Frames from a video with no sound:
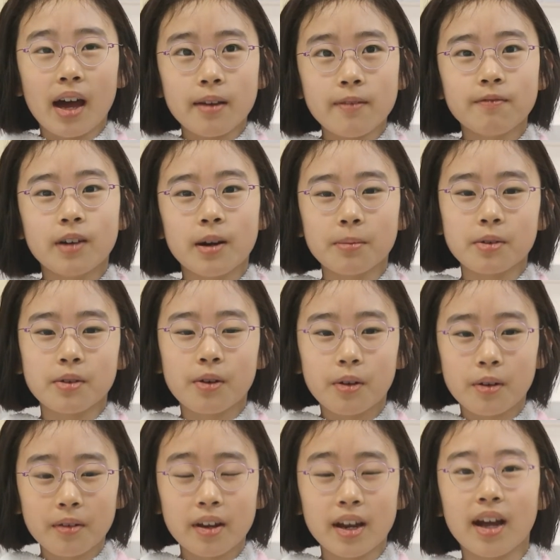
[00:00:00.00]
I'm from
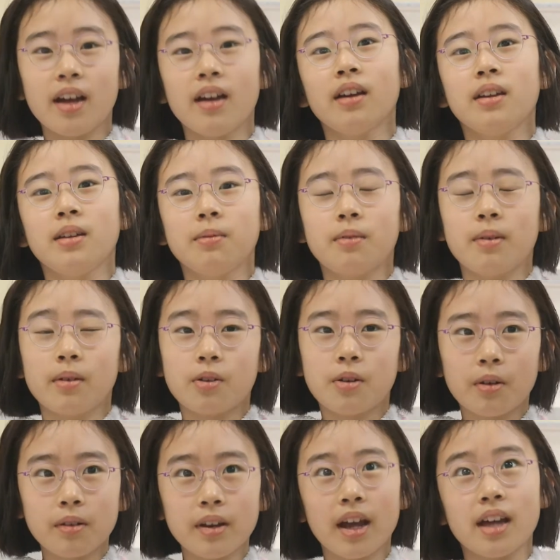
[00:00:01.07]
Korea, in
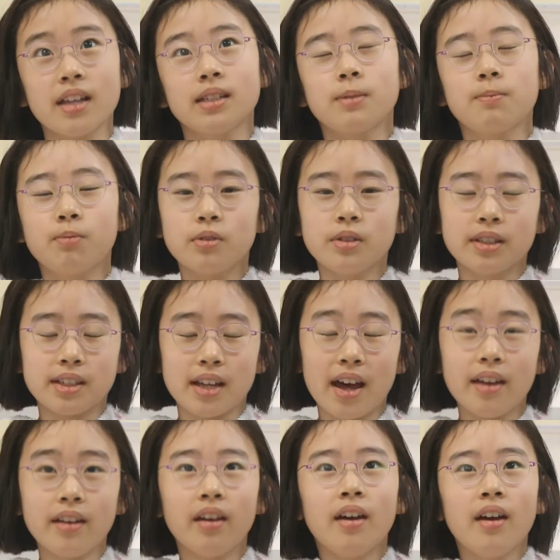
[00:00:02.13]
Korea's
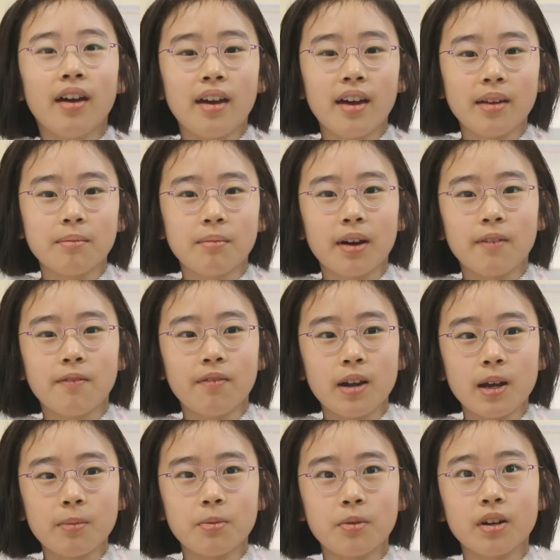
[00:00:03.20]
Busan, and my
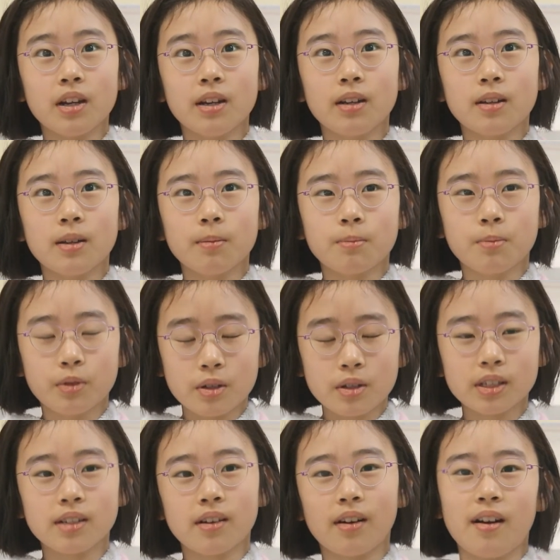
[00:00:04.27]
favorite
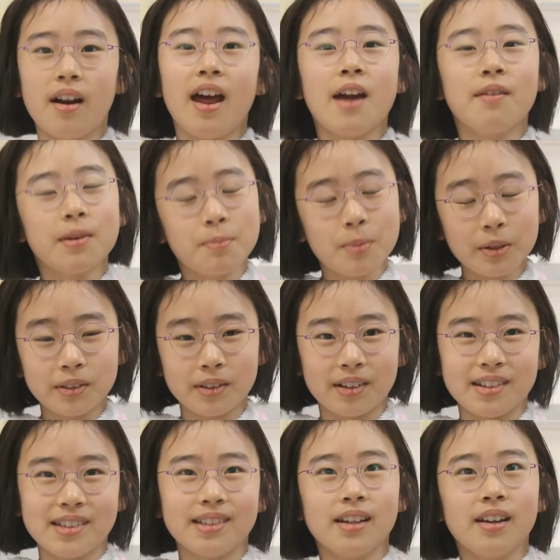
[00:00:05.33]
books are Harry
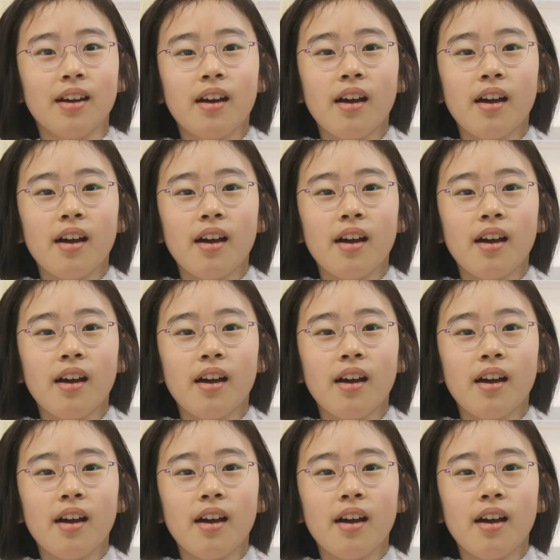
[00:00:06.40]
Potter's.